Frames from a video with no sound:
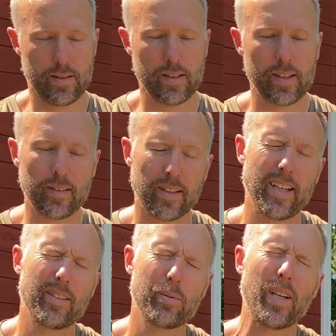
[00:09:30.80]
In this
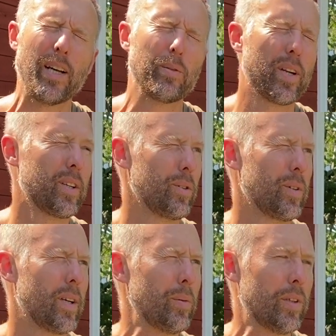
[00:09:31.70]
case, well, how would I do
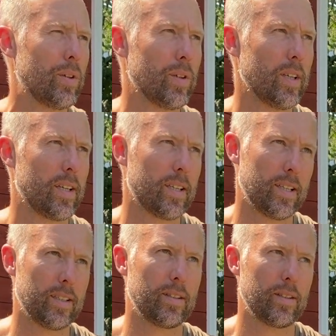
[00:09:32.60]
it? I would cook it at
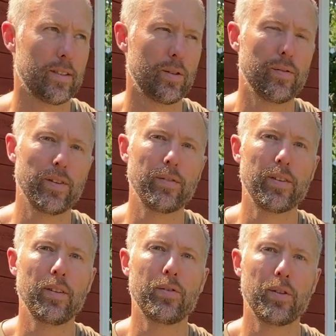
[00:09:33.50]
like
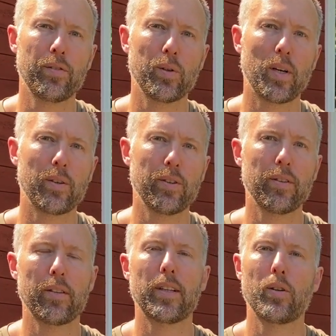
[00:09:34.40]
250 for a few hours,
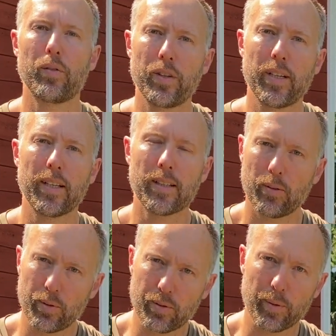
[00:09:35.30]
and then overnight I
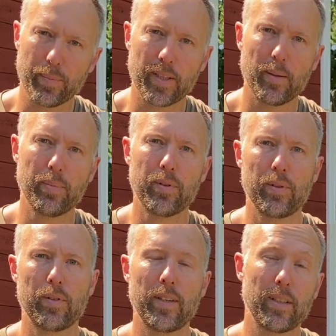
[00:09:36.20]
would drop temps
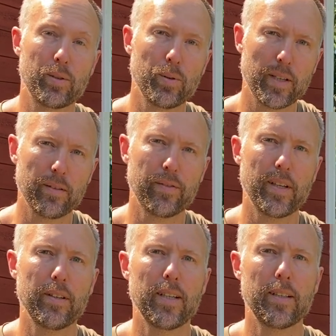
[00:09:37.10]
to say 200
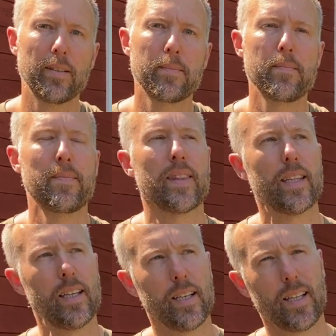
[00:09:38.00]
Fahrenheit.
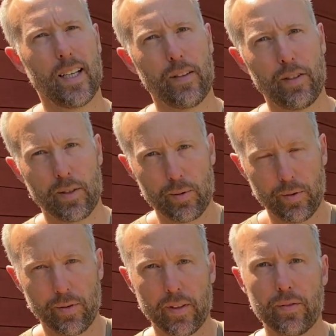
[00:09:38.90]
Leave it
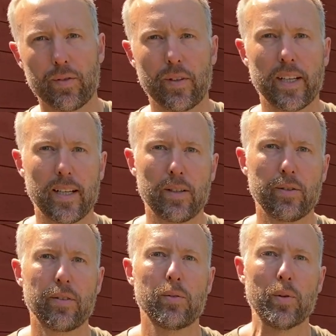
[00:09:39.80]
cruising for 8
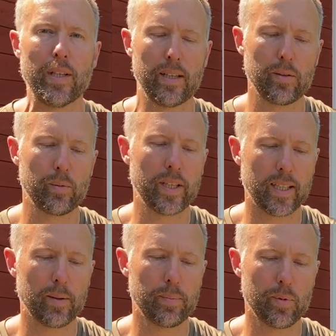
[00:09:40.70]
hours, and when I wake
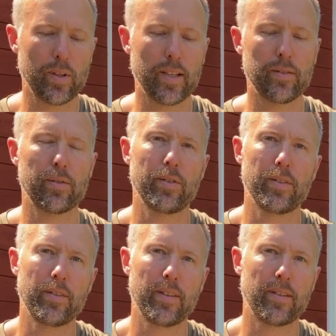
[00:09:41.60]
up more or less, or
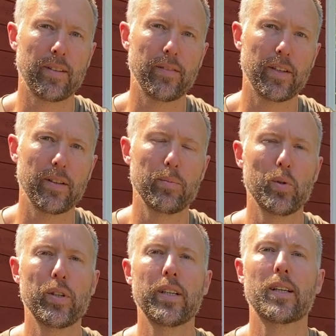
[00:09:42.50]
6, 7 in the
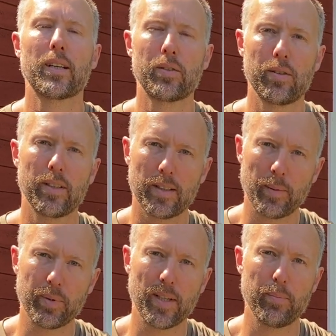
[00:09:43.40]
morning, I could
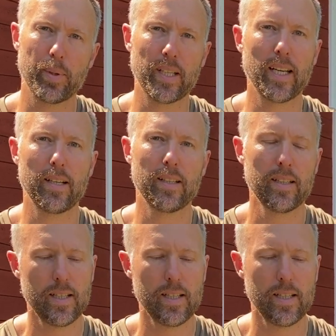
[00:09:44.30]
up temp again.